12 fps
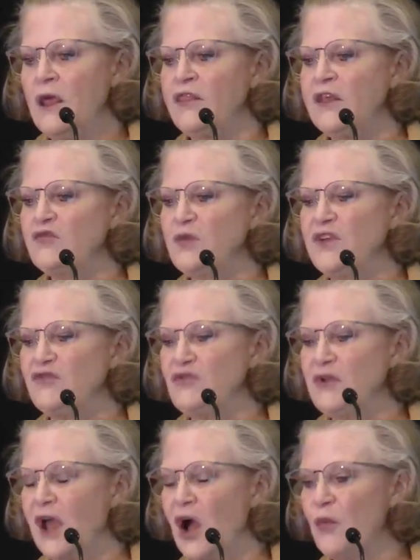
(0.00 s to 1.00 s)
Things we can
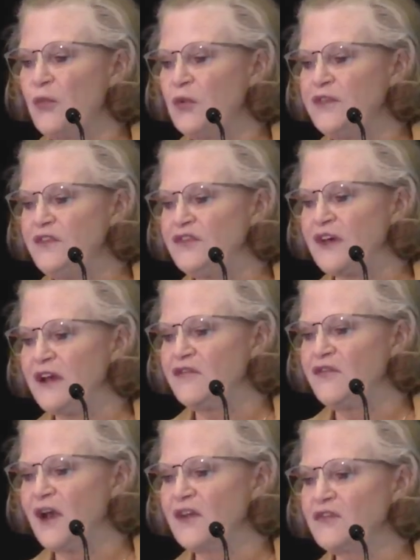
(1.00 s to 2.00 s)
do to help with these side
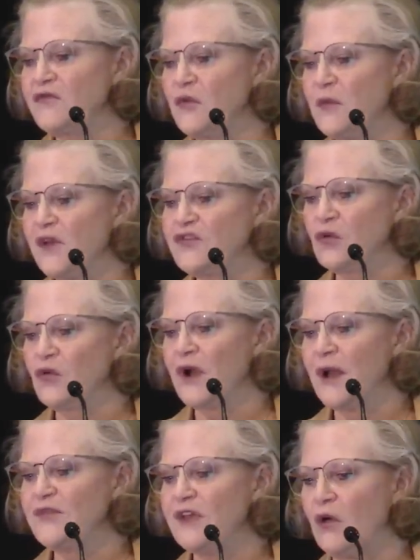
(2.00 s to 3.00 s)
effects: for muscle
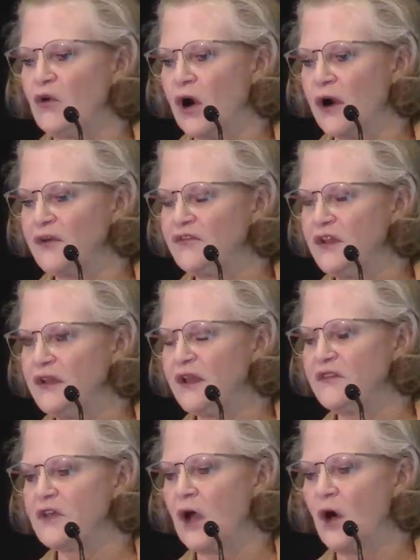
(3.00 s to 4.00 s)
cramps, L-carnitine
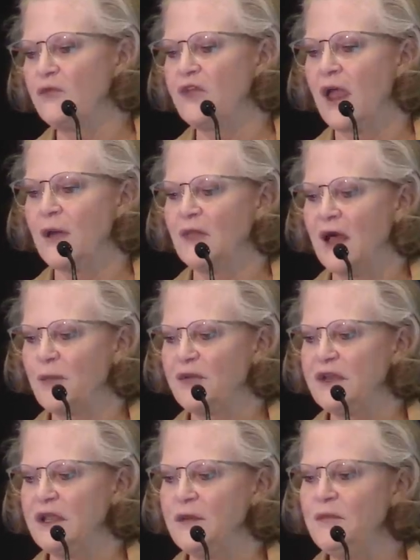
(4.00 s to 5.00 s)
has helped,
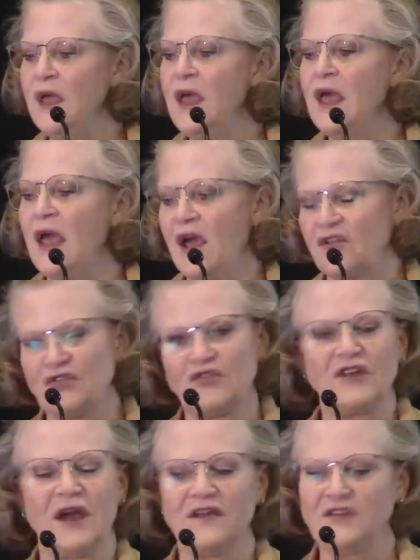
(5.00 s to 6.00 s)
amlodipine,
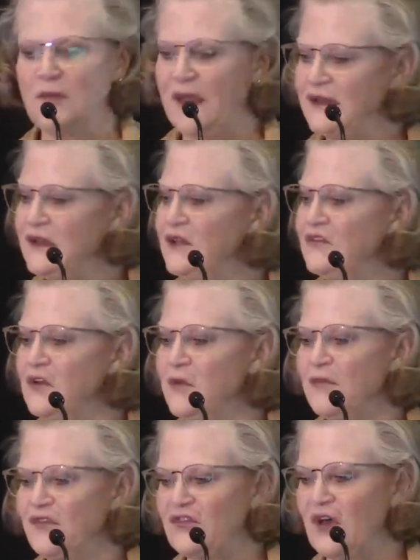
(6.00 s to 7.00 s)
exercise,
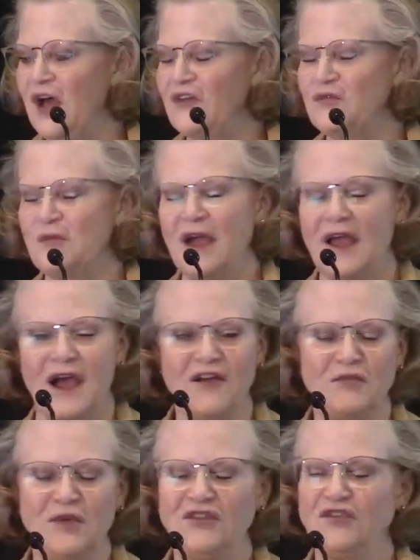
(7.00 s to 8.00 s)
magnesium, massage. I
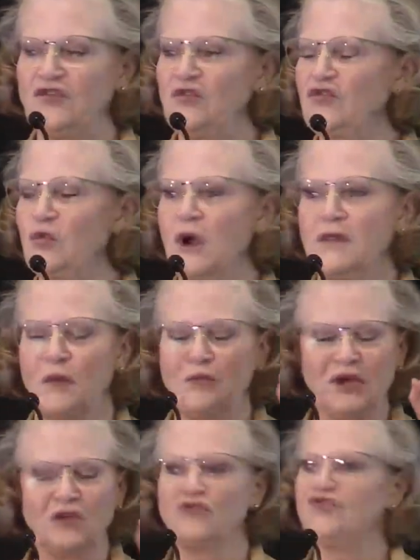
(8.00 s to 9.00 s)
have patients who swear that
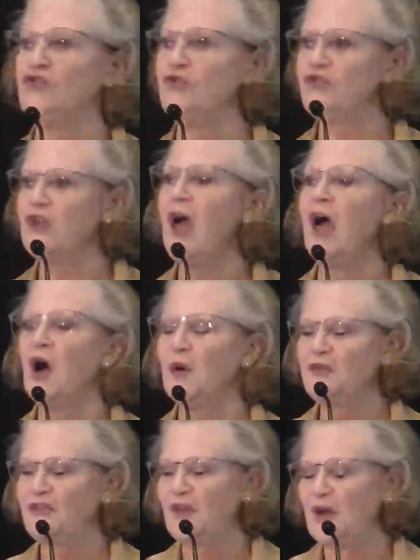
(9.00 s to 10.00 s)
pickle juice
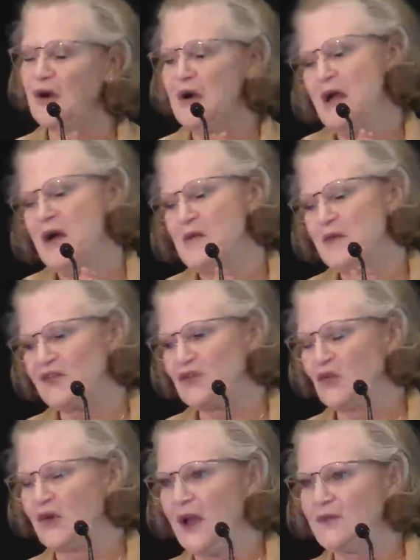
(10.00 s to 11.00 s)
helps their muscle
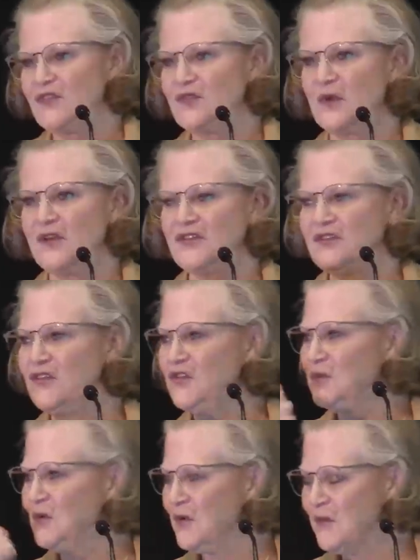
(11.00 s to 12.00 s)
cramps, as well as a
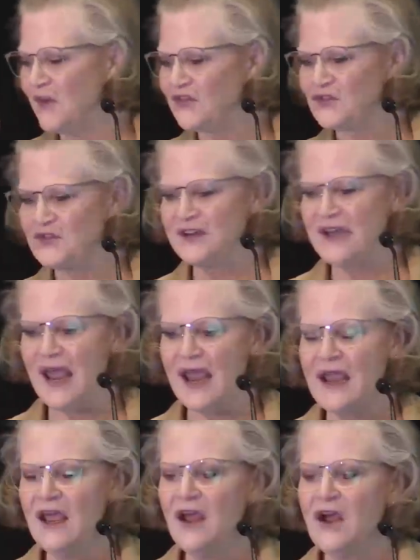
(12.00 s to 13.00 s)
teaspoon of mustard a
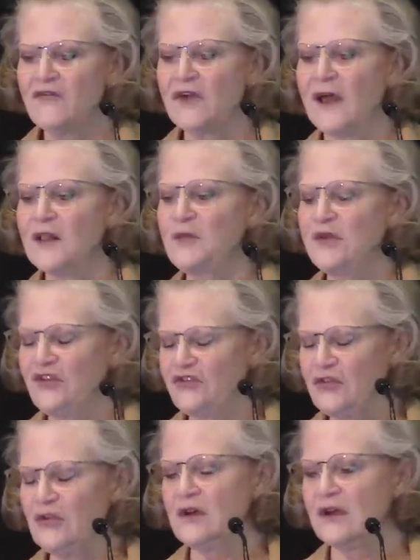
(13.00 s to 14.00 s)
day. For
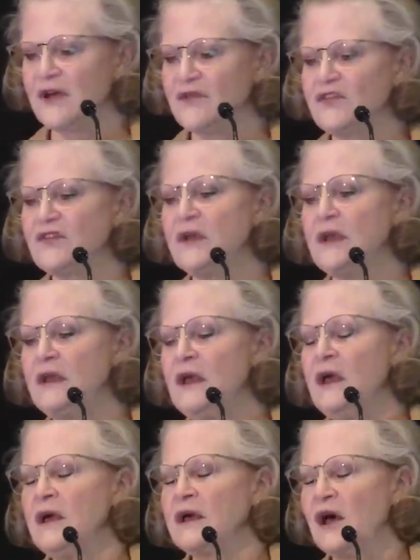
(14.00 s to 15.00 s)
alopecia, you can obviously
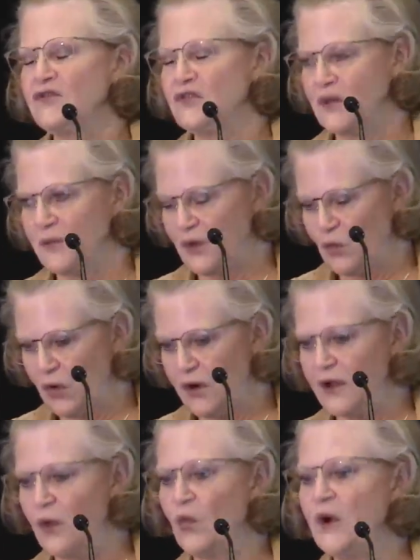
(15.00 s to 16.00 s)
counsel them on
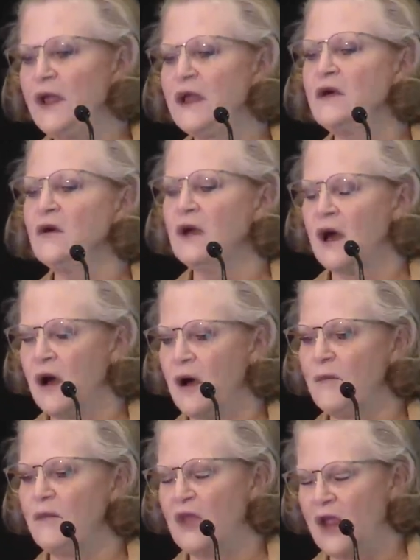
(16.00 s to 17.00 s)
wearing a wig.
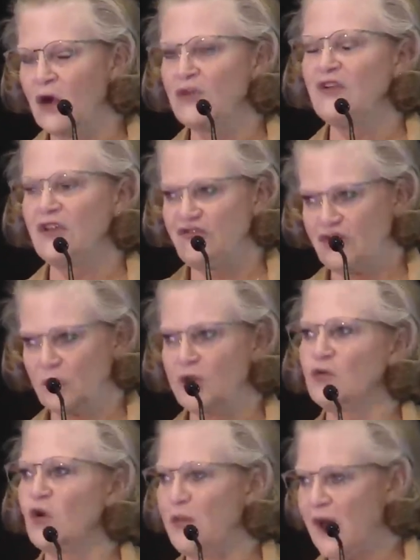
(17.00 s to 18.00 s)
The hair does generally
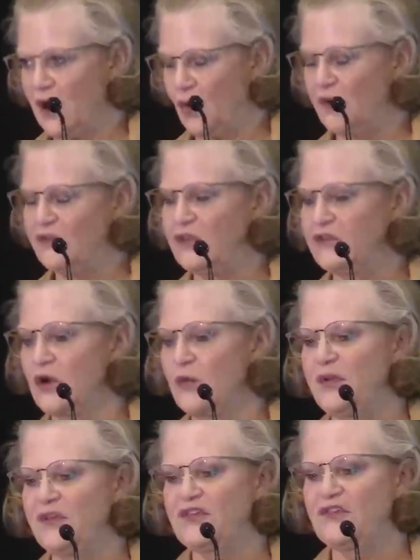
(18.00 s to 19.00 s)
grow back once the
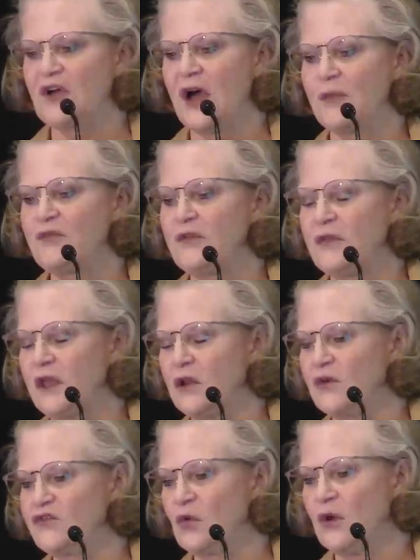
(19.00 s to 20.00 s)
therapy is stopped. They can
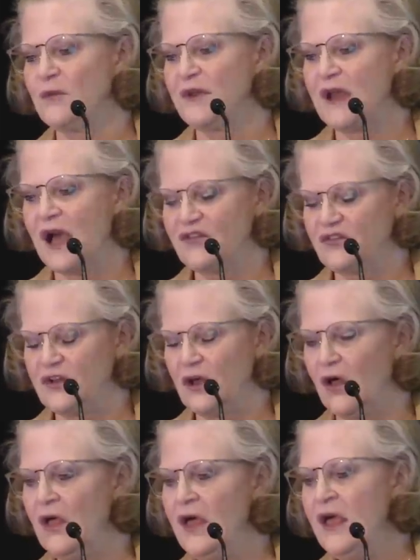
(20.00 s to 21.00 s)
also go on
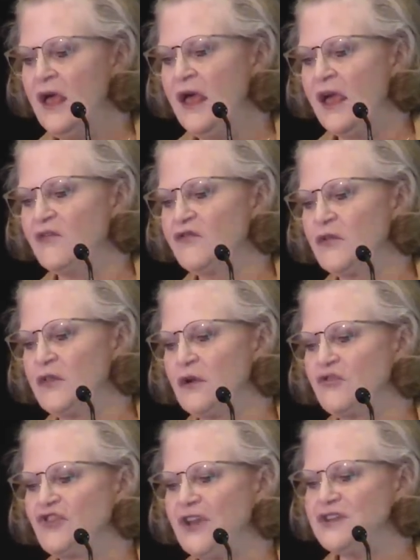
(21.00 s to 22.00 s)
minoxidil. And for their
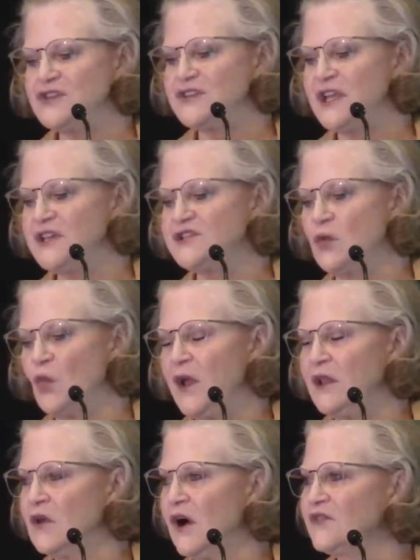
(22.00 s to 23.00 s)
change in taste and
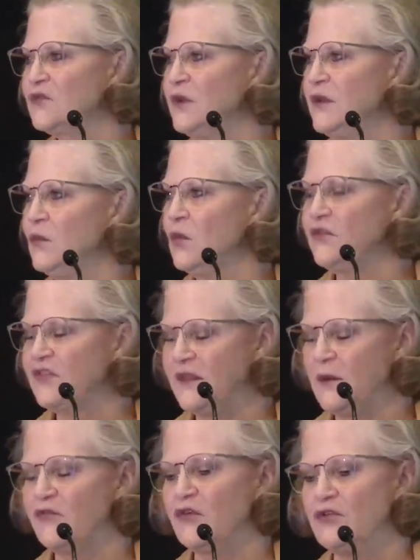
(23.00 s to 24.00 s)
weight loss, we will send
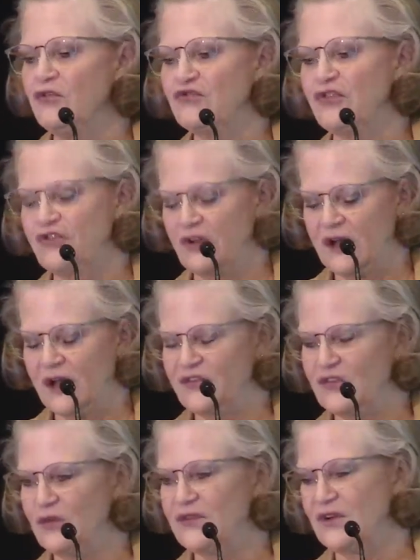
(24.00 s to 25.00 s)
them for a nutrition
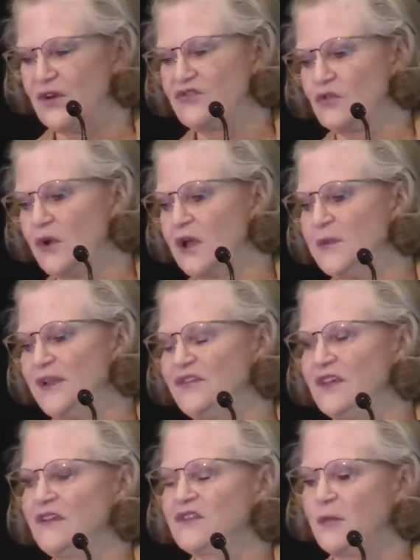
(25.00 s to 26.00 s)
consult and also recommend
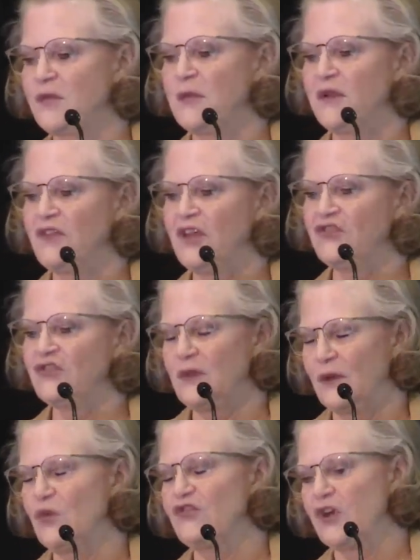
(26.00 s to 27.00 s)
zinc
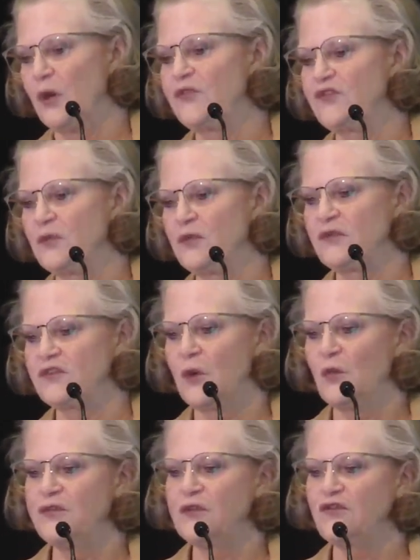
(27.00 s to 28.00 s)
supplementation, which helps
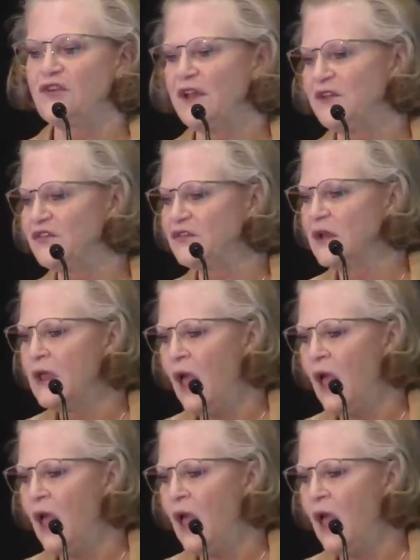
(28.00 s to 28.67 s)
some with their taste.